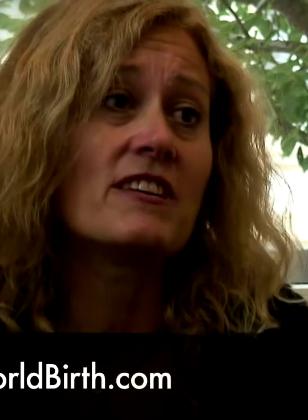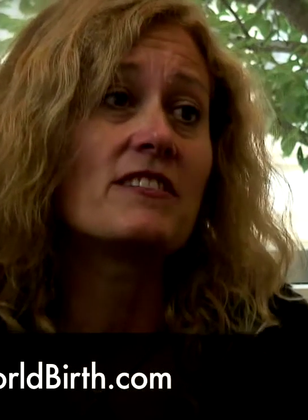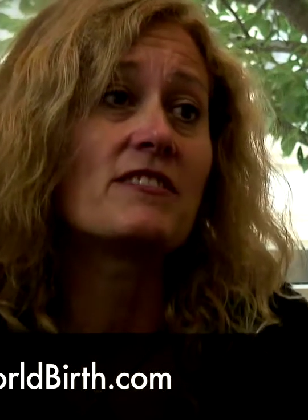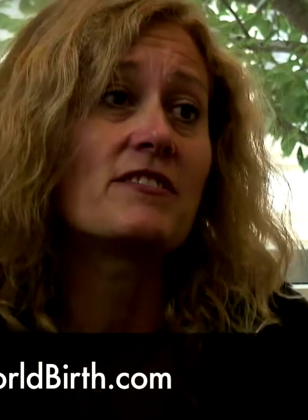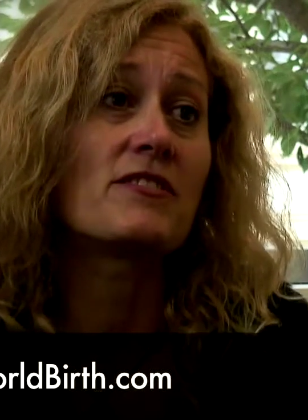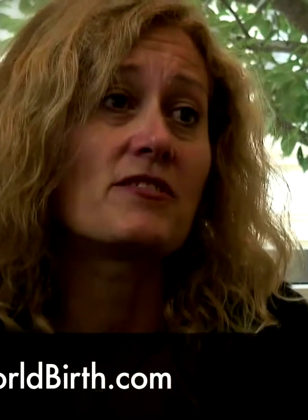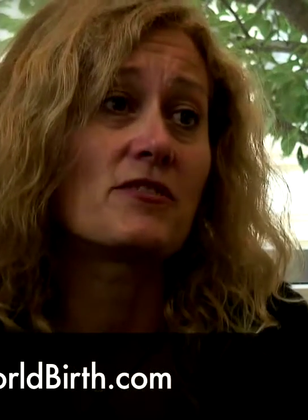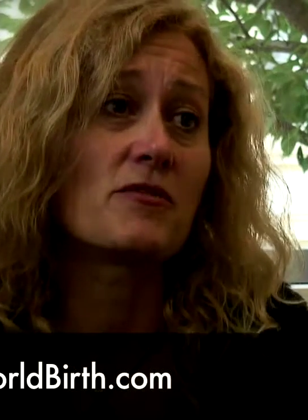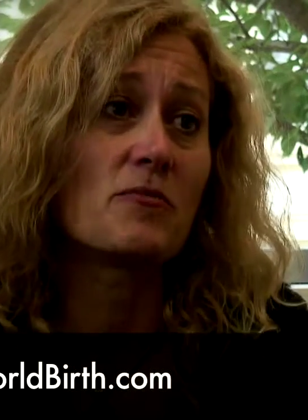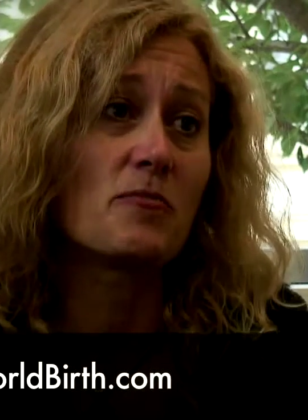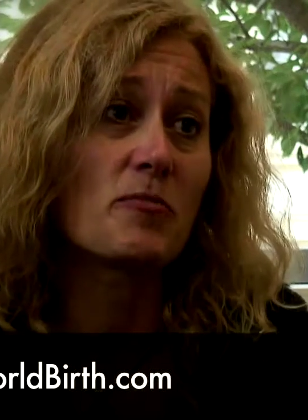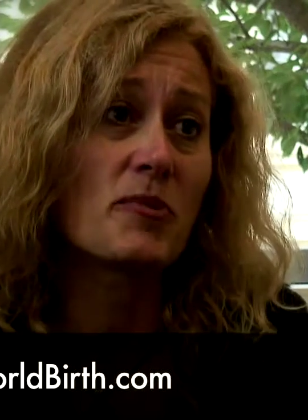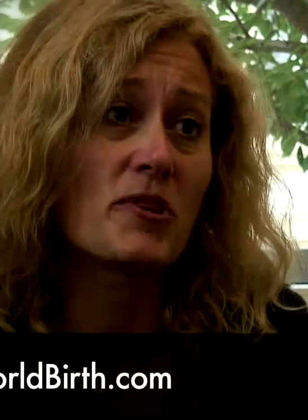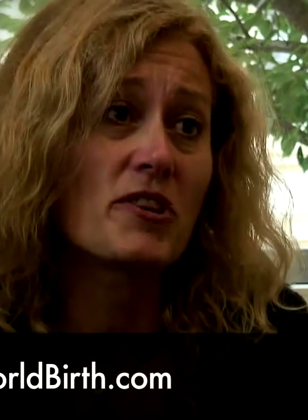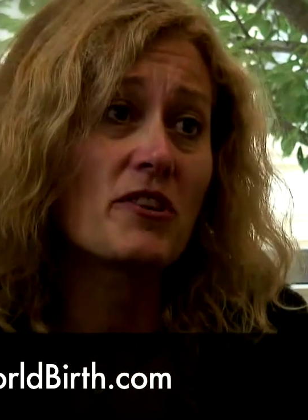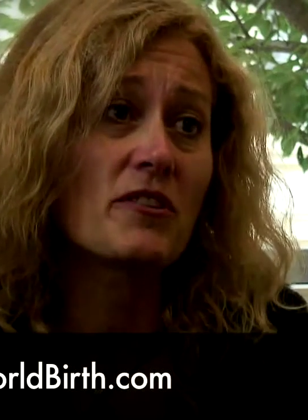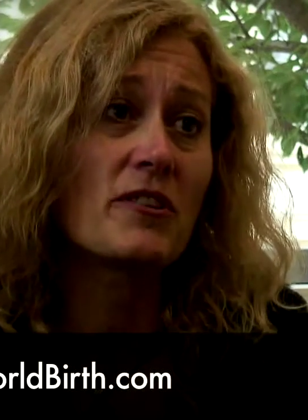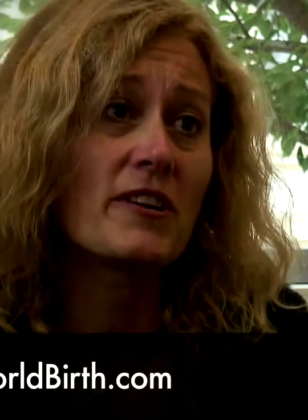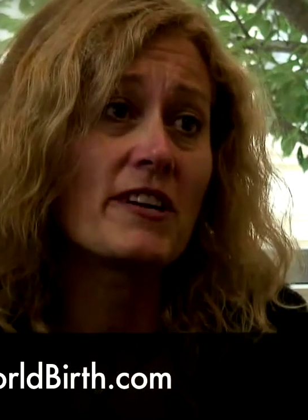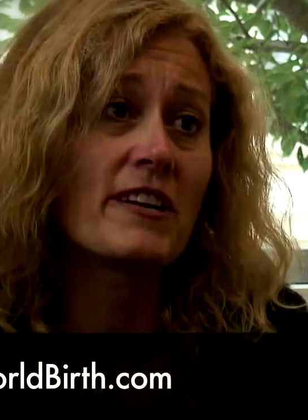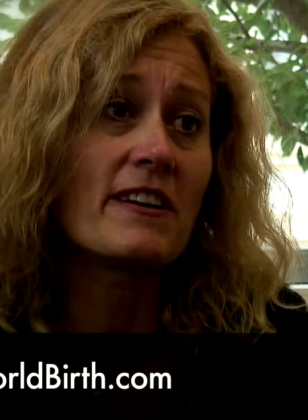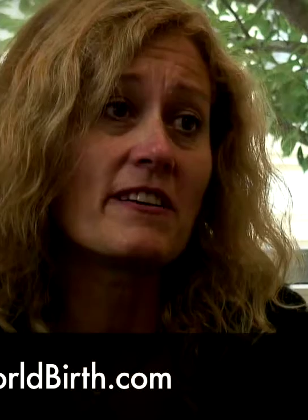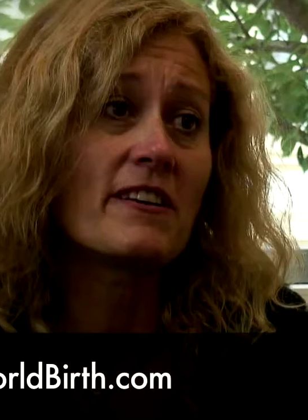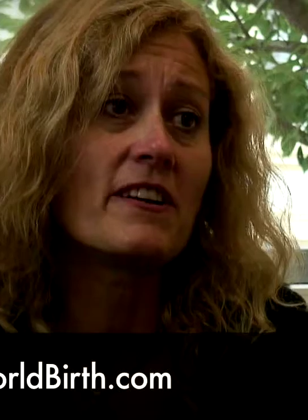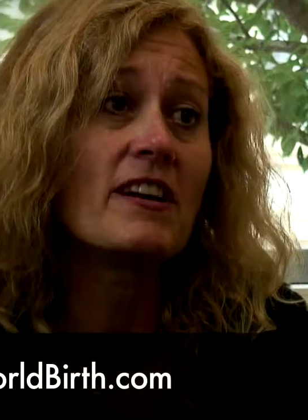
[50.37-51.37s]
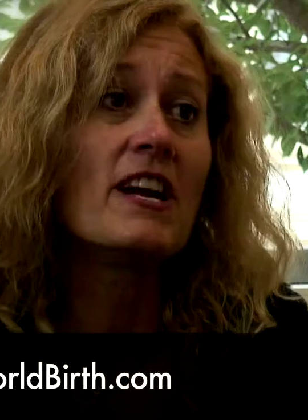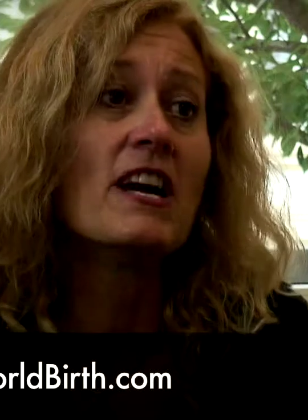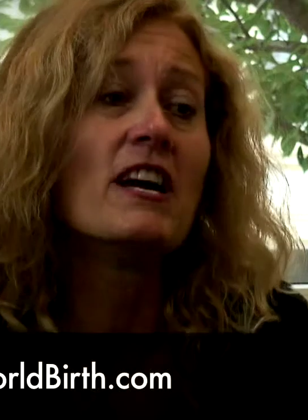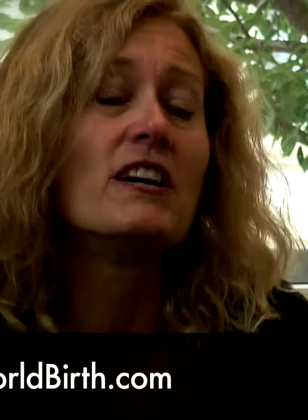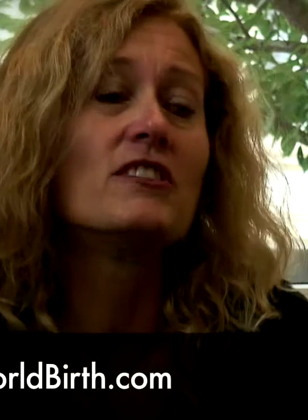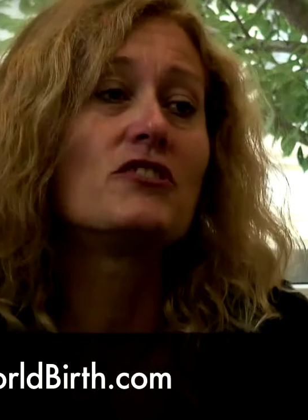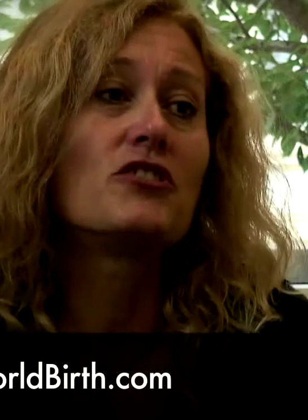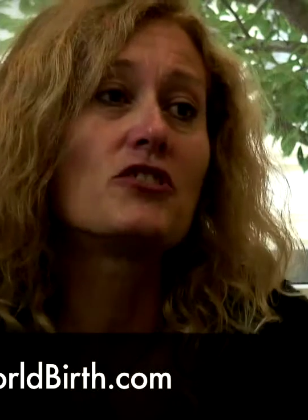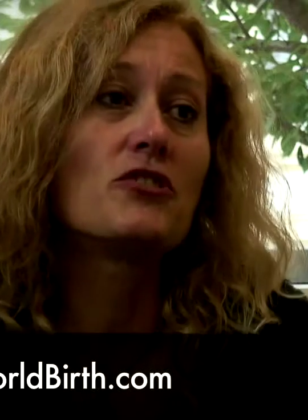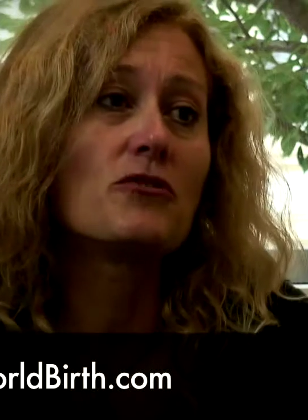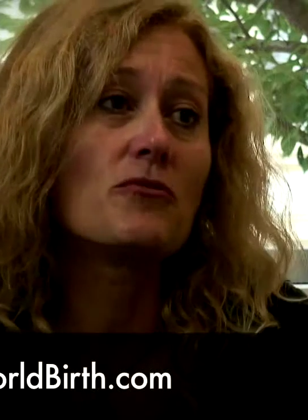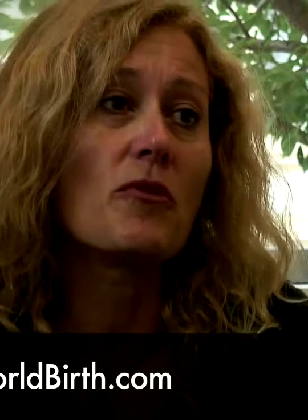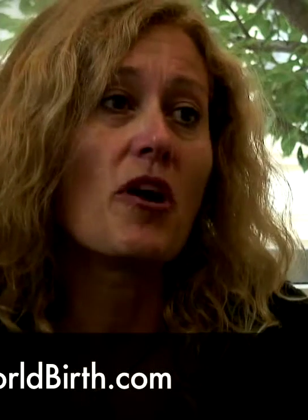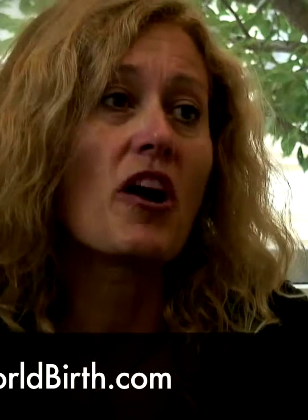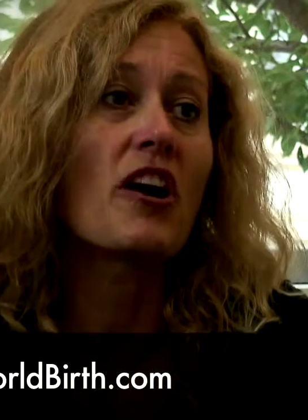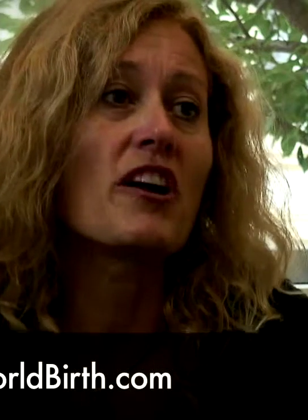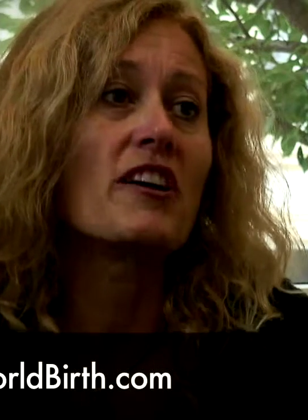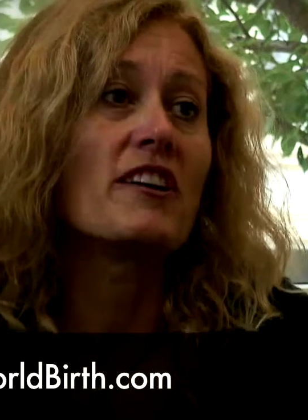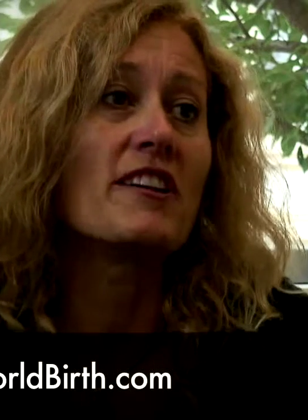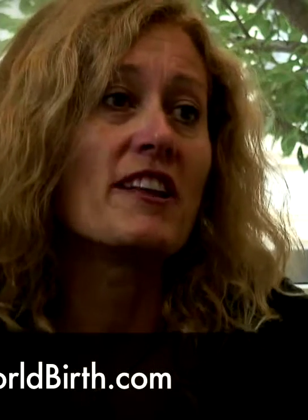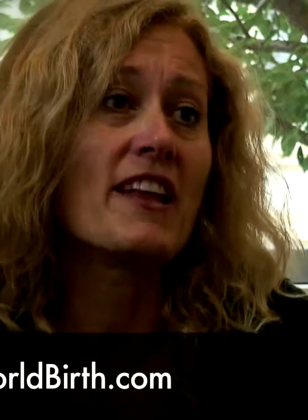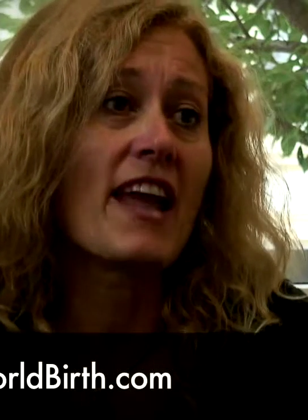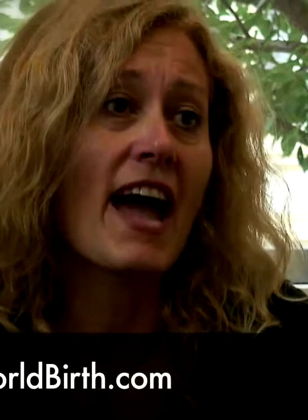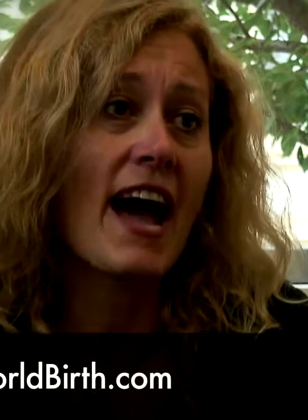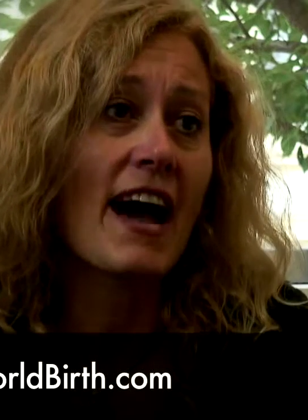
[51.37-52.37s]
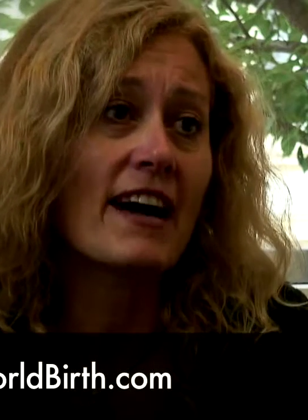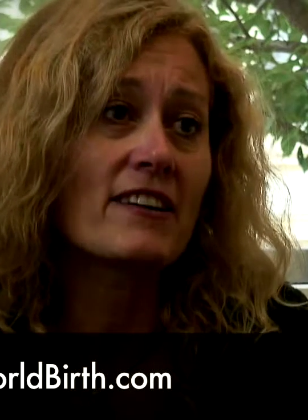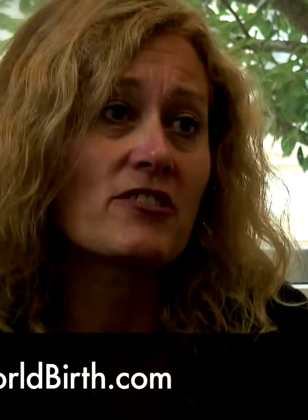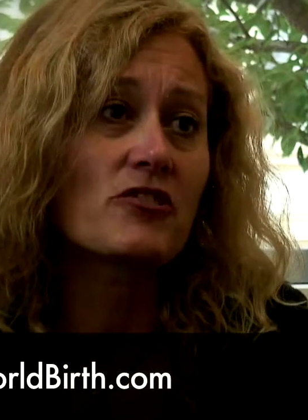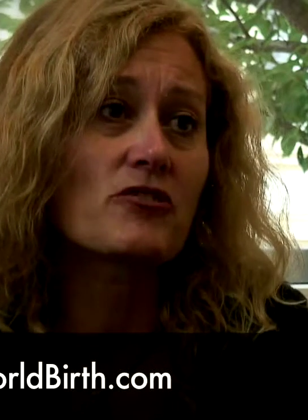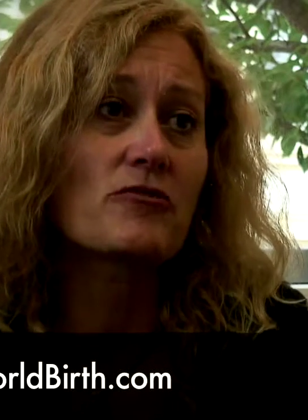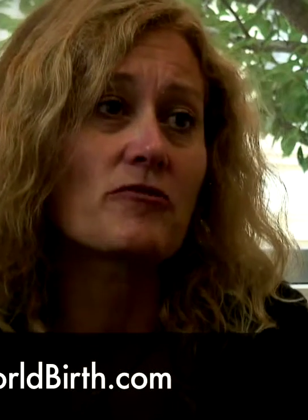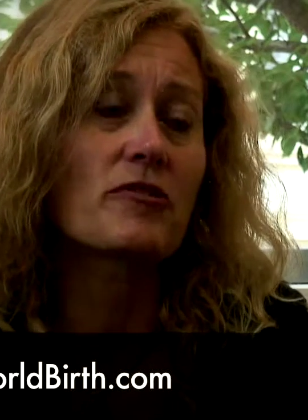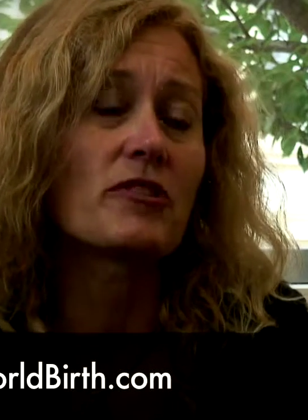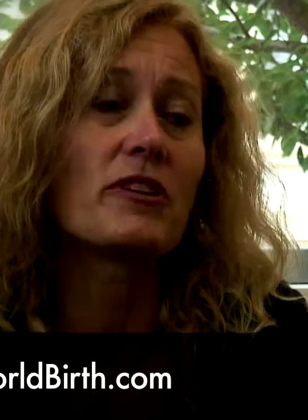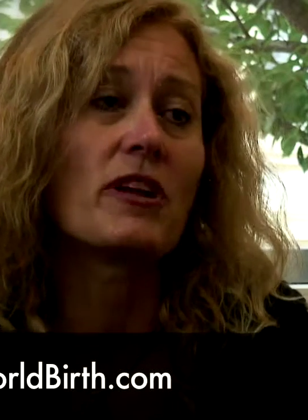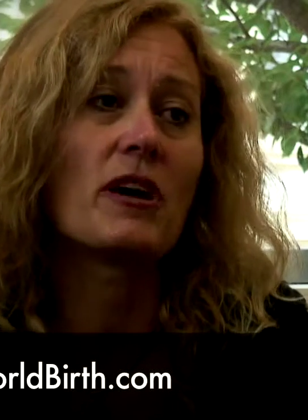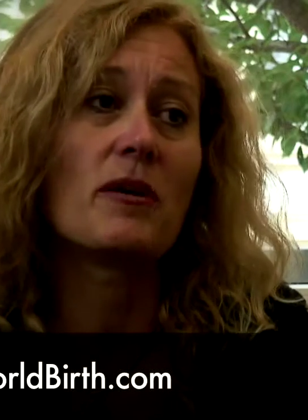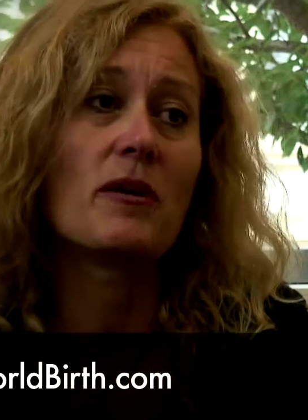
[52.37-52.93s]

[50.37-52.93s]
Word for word: is superior to our natural